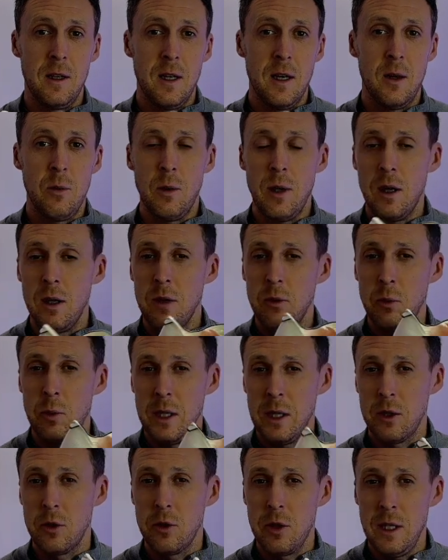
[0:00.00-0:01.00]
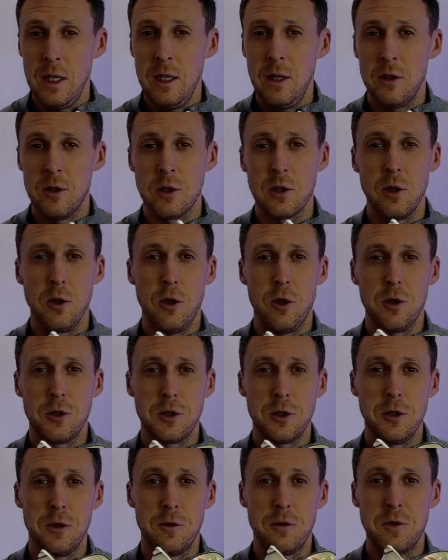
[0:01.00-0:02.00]
And while we agree there's
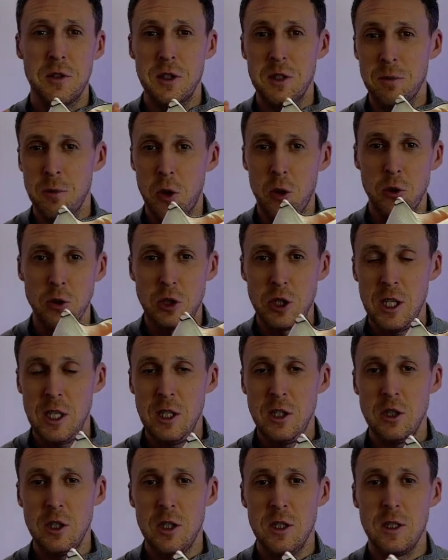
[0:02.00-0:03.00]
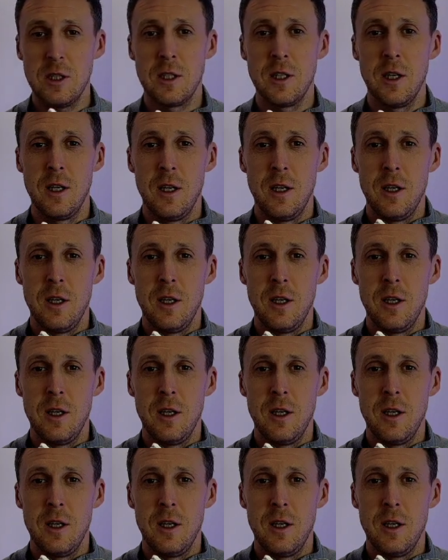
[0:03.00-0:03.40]
lots of small changes,